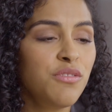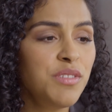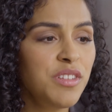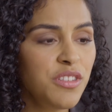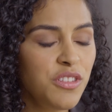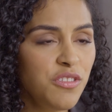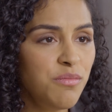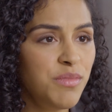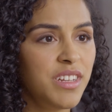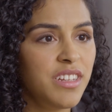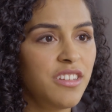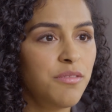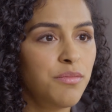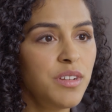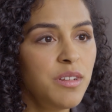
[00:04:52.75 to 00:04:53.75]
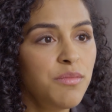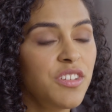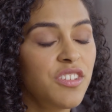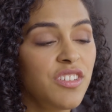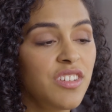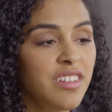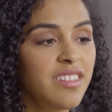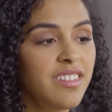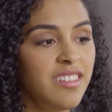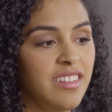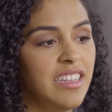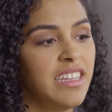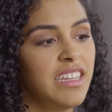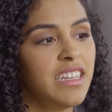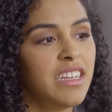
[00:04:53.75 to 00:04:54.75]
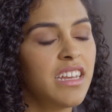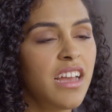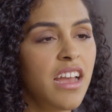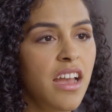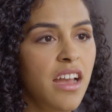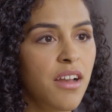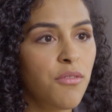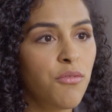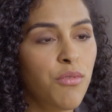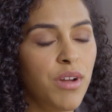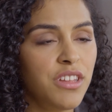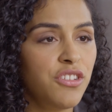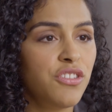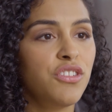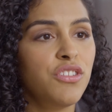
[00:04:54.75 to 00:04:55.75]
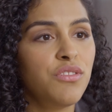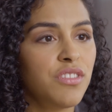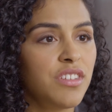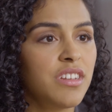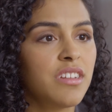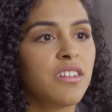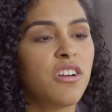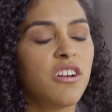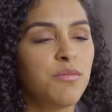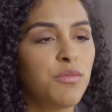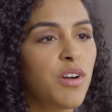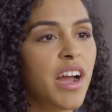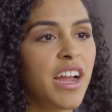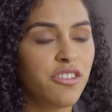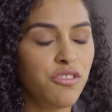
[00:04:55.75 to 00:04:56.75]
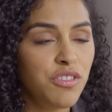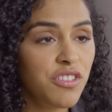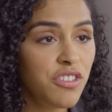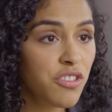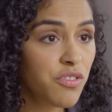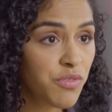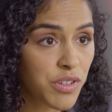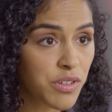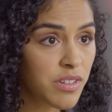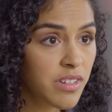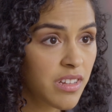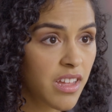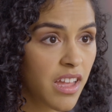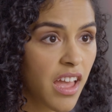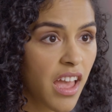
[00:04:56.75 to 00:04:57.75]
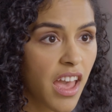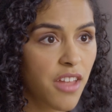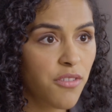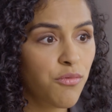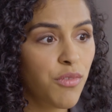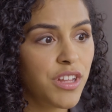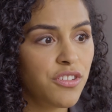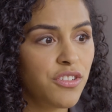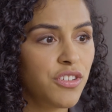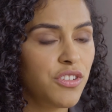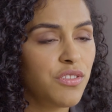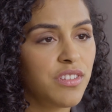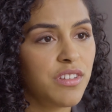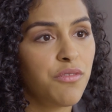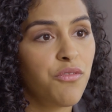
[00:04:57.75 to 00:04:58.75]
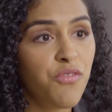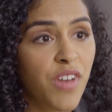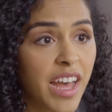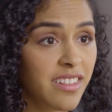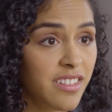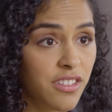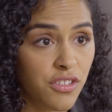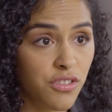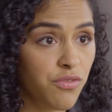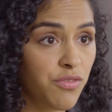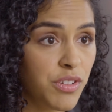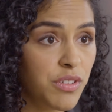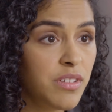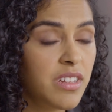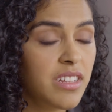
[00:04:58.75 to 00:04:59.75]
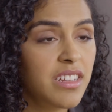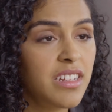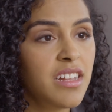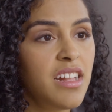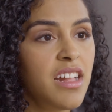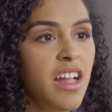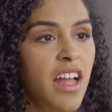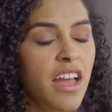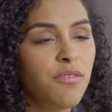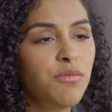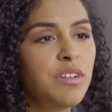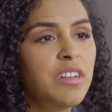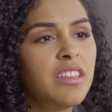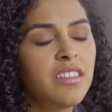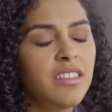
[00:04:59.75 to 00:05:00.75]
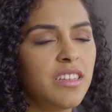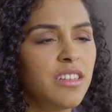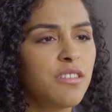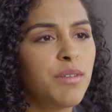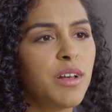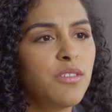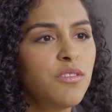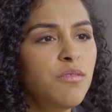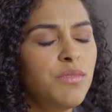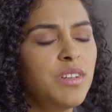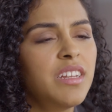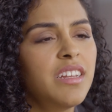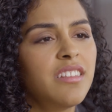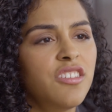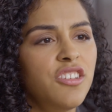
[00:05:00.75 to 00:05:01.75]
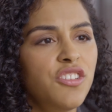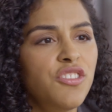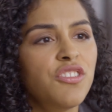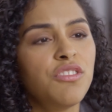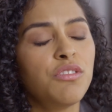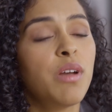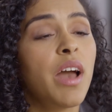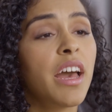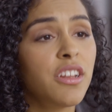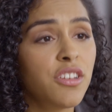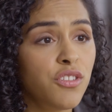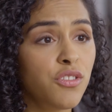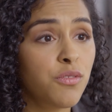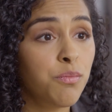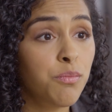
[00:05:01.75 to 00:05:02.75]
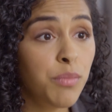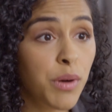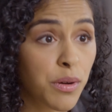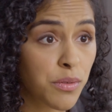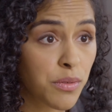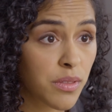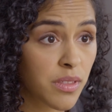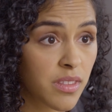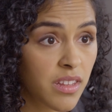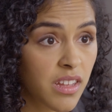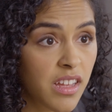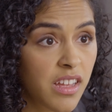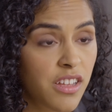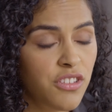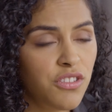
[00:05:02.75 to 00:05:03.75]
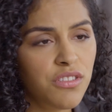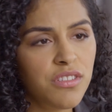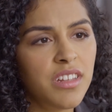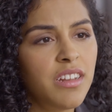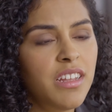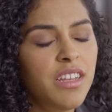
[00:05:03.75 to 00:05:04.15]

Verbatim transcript: with Lumen, you pretty much can see when you're using carbohydrates as fuel and when you're using fats as fuel. And one of the things about Lumen, it teaches you how to use both, so that